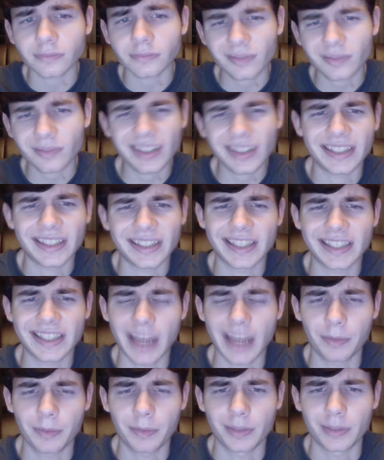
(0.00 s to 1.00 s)
as he
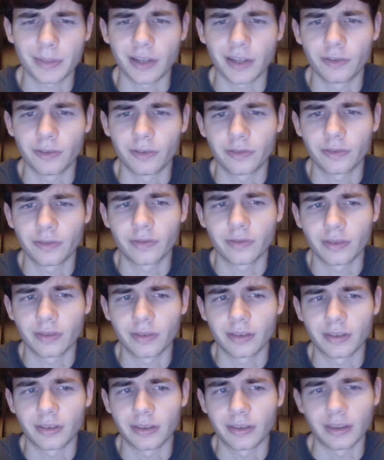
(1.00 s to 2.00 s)
stabbed himself,
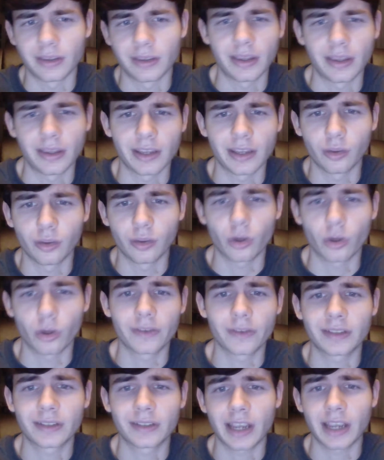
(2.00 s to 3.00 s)
the Lord of
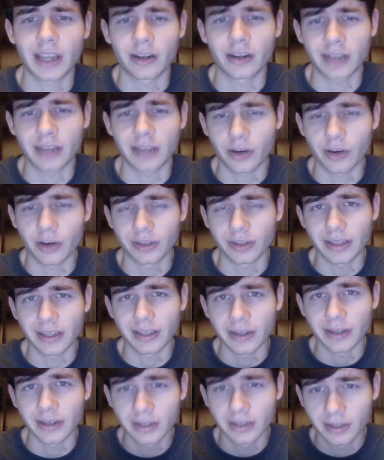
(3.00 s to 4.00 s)
Terror
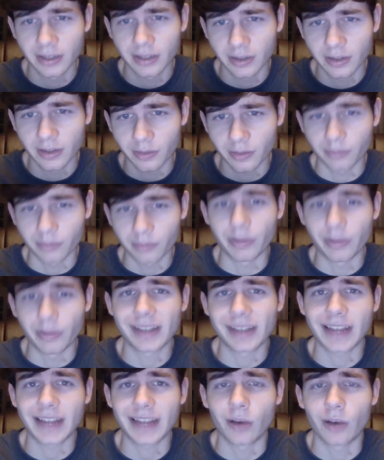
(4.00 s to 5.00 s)
did
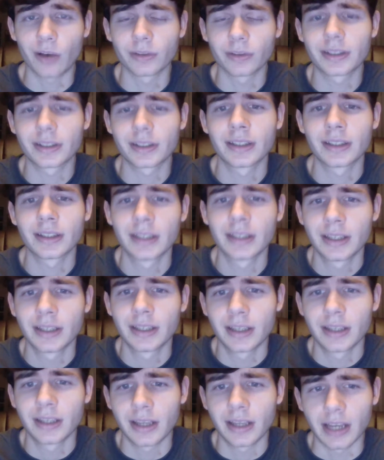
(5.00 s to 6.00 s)
bust out,
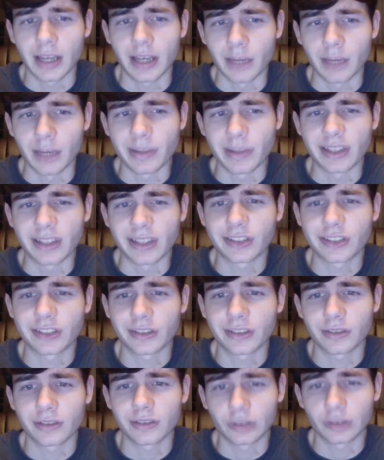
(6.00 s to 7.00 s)
being this
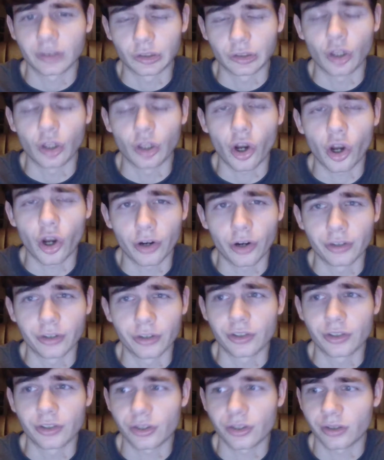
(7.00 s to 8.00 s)

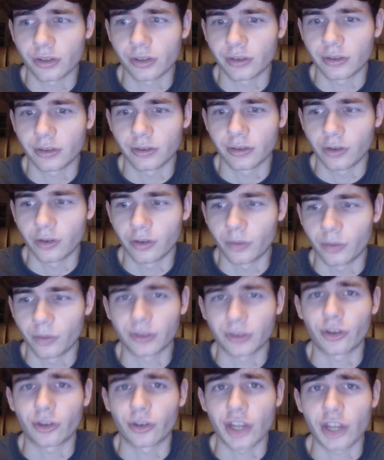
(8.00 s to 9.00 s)
large, almost
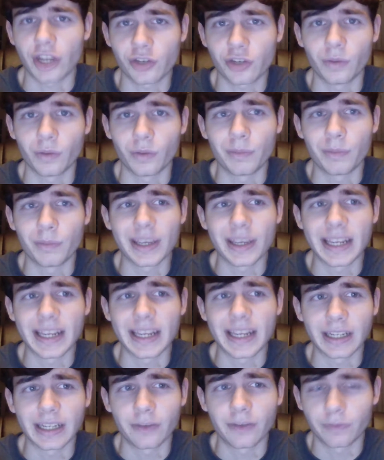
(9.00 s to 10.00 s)
gargantuan
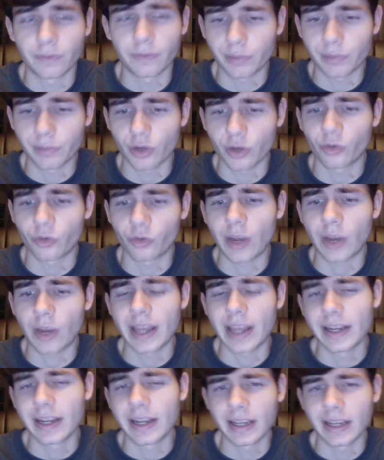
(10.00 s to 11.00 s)
being of pure
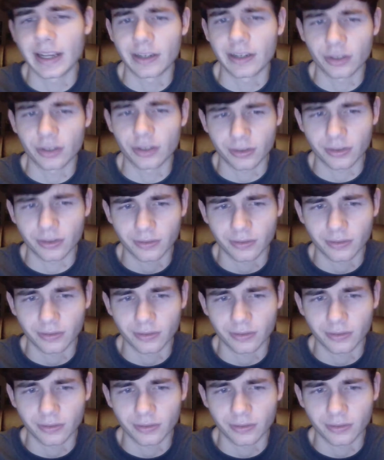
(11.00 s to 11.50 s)
red and just